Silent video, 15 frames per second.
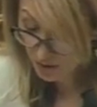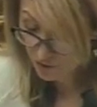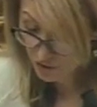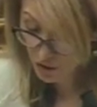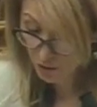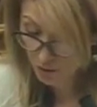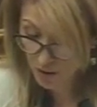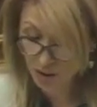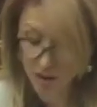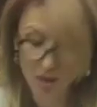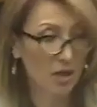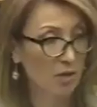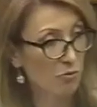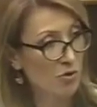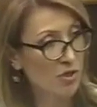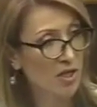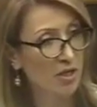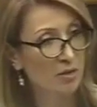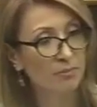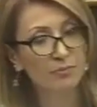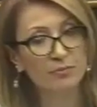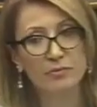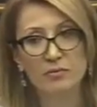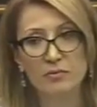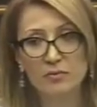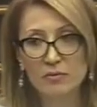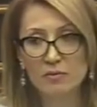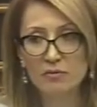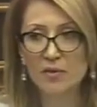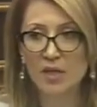In this respect, the continuity
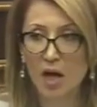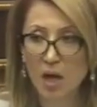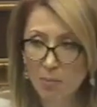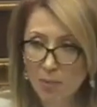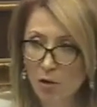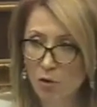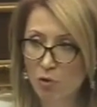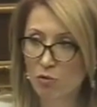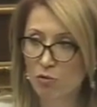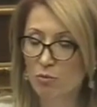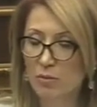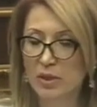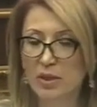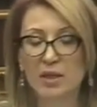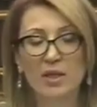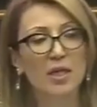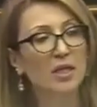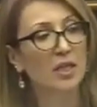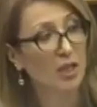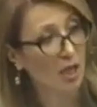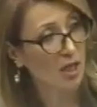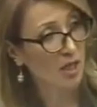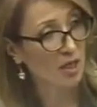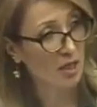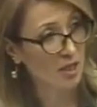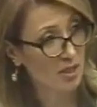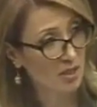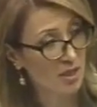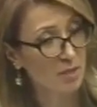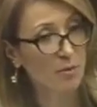shall be guaranteed. I have
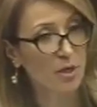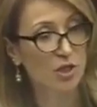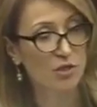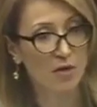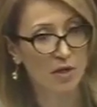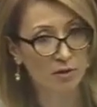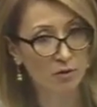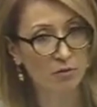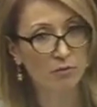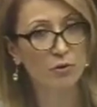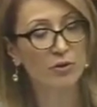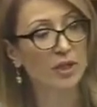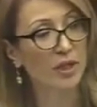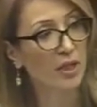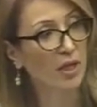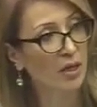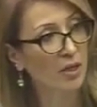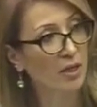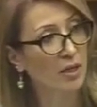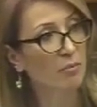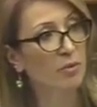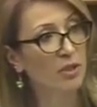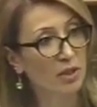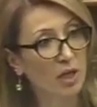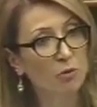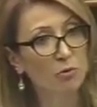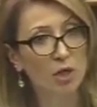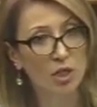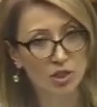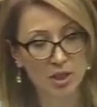to say that I'm generally aware
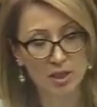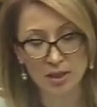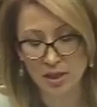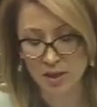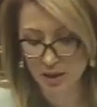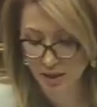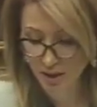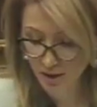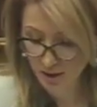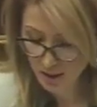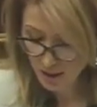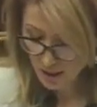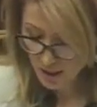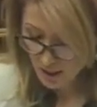of what the work has to do.